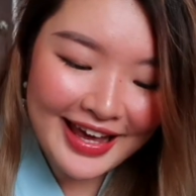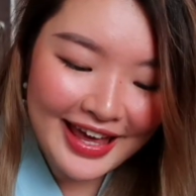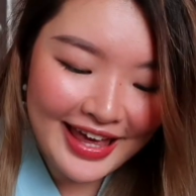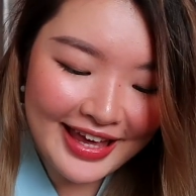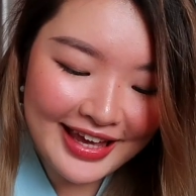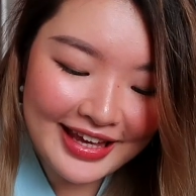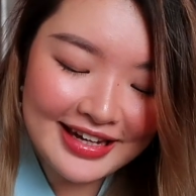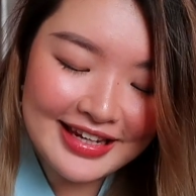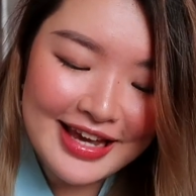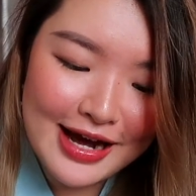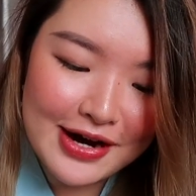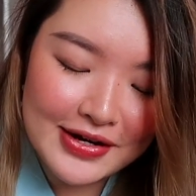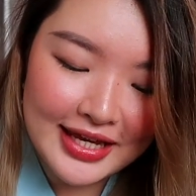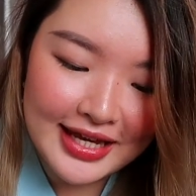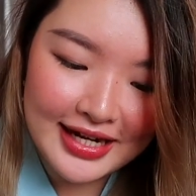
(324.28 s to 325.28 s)
And
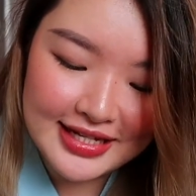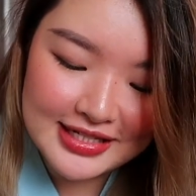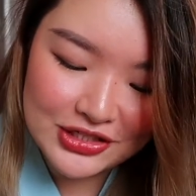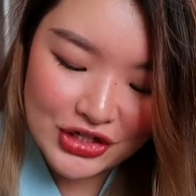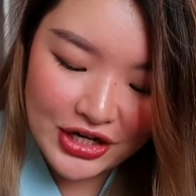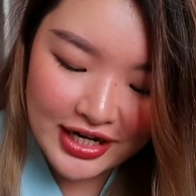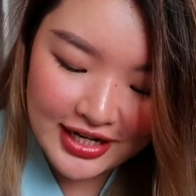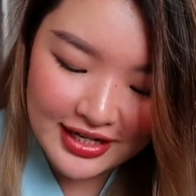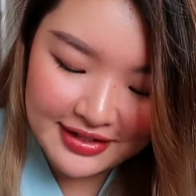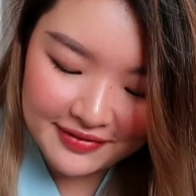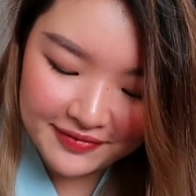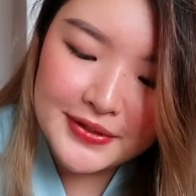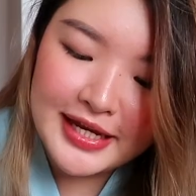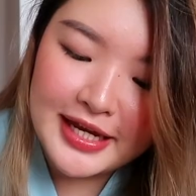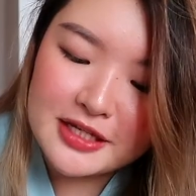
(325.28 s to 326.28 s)
yeah, okay, let's try it.
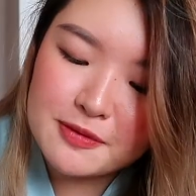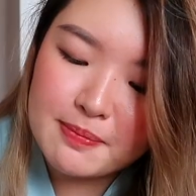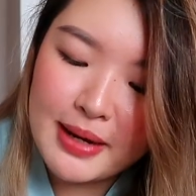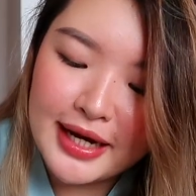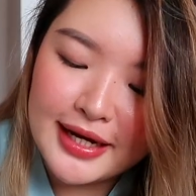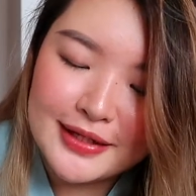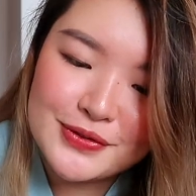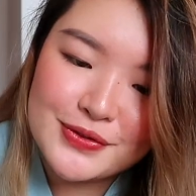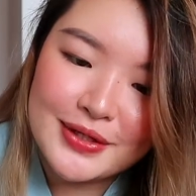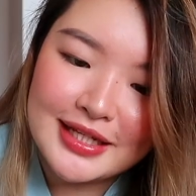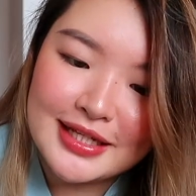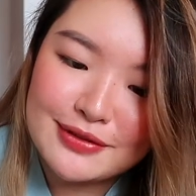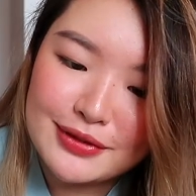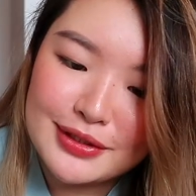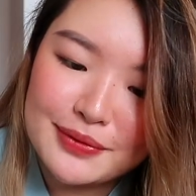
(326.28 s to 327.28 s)
So they expire
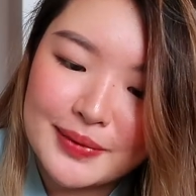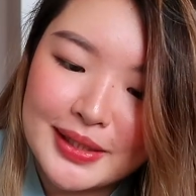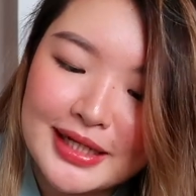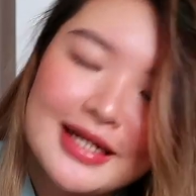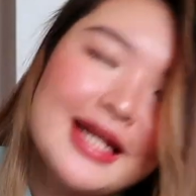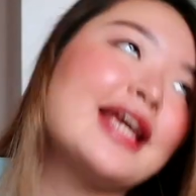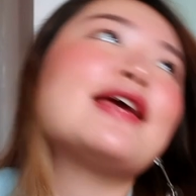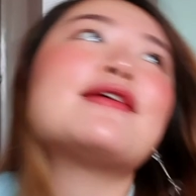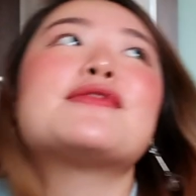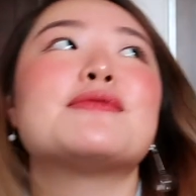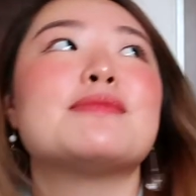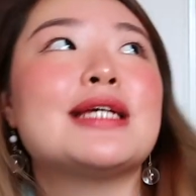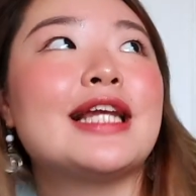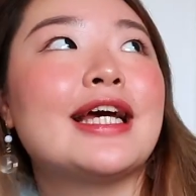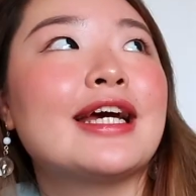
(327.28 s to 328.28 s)
2021. That
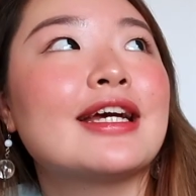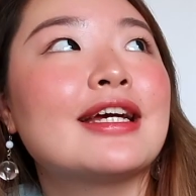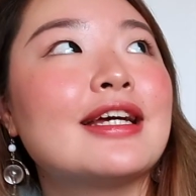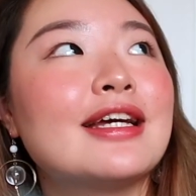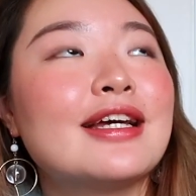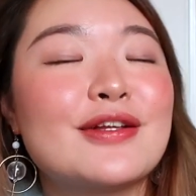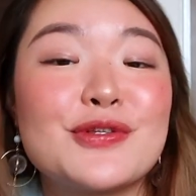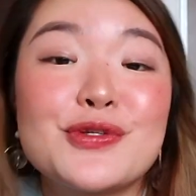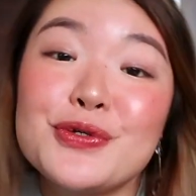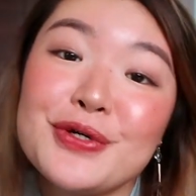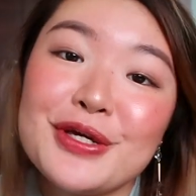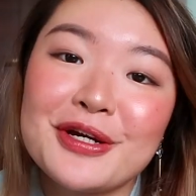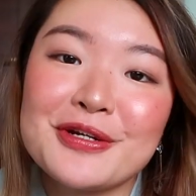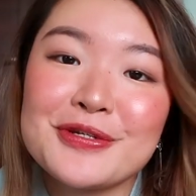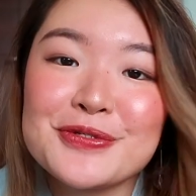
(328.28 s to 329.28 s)
gives me like
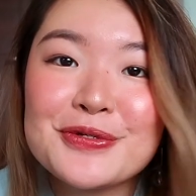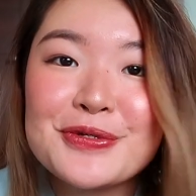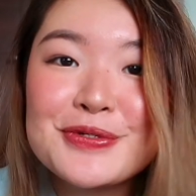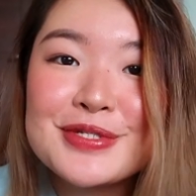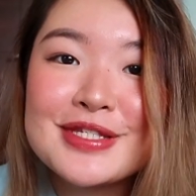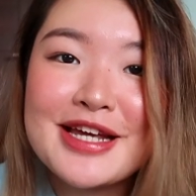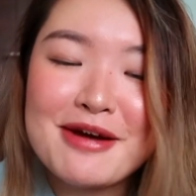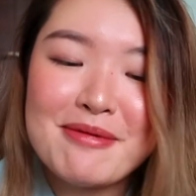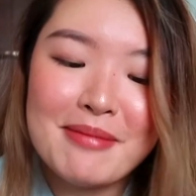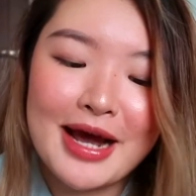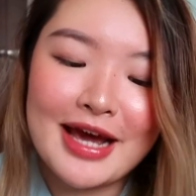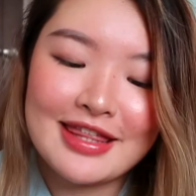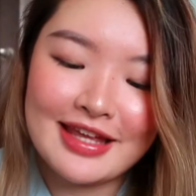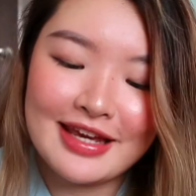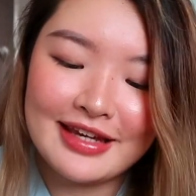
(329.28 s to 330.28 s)
2 years to use them,
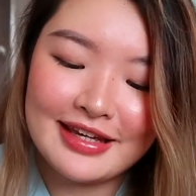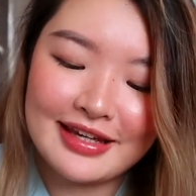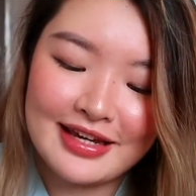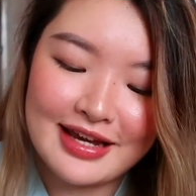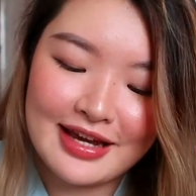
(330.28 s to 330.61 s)
I think.